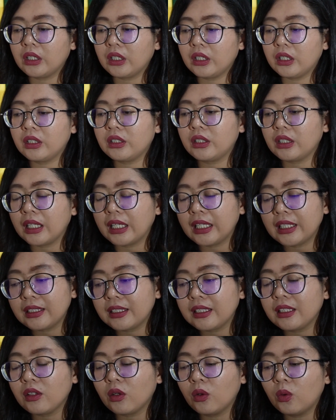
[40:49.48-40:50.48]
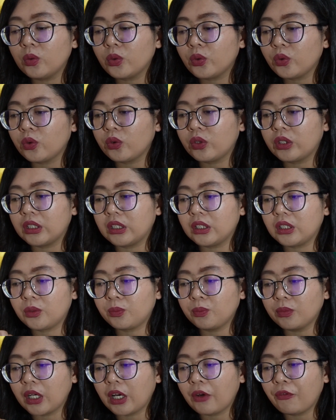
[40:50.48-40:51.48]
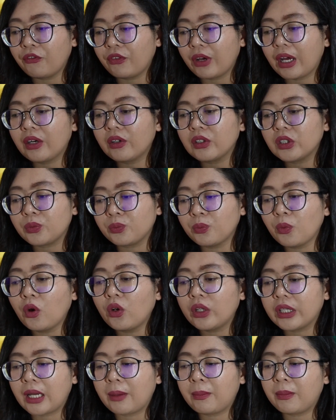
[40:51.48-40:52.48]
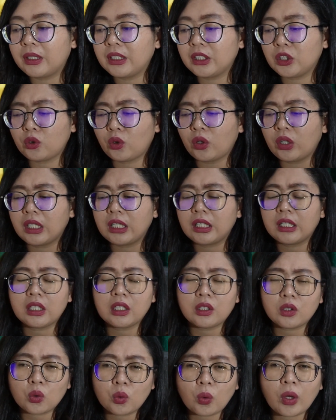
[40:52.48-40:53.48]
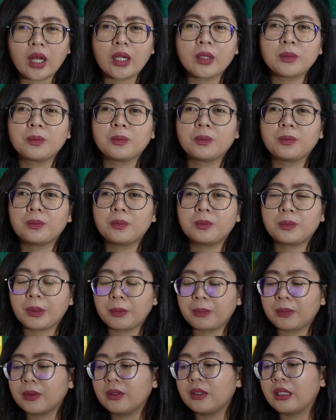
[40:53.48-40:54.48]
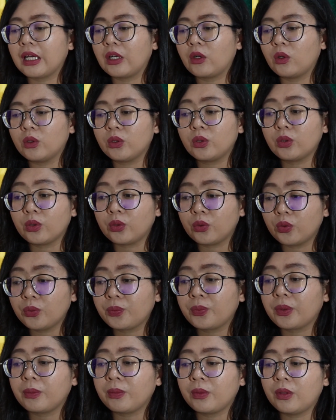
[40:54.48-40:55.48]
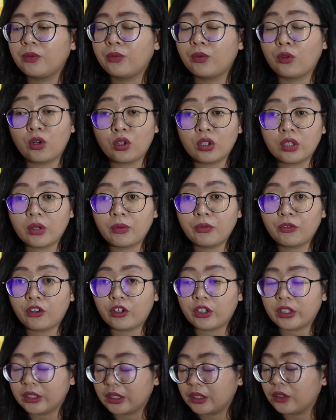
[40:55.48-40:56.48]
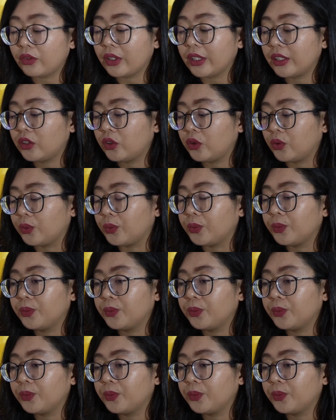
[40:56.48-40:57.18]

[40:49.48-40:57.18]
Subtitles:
Is it also a very small number? It's only 12 people and also 2 people for the grade 2.